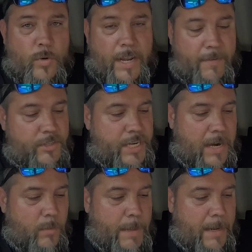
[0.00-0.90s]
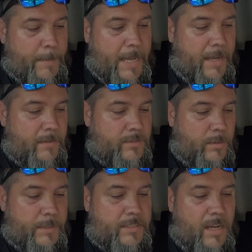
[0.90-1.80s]
want to have a shower backpack. It's
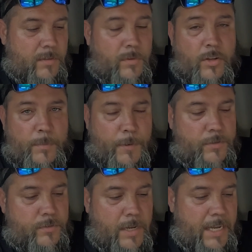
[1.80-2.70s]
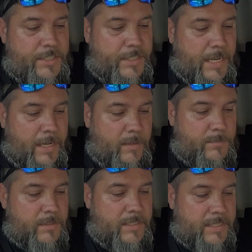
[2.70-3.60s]
going to be stocked with all your personal hygiene
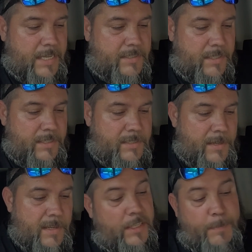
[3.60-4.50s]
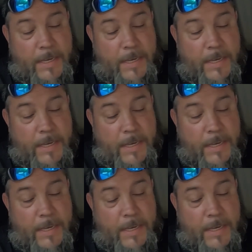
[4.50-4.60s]
items and necessities. That's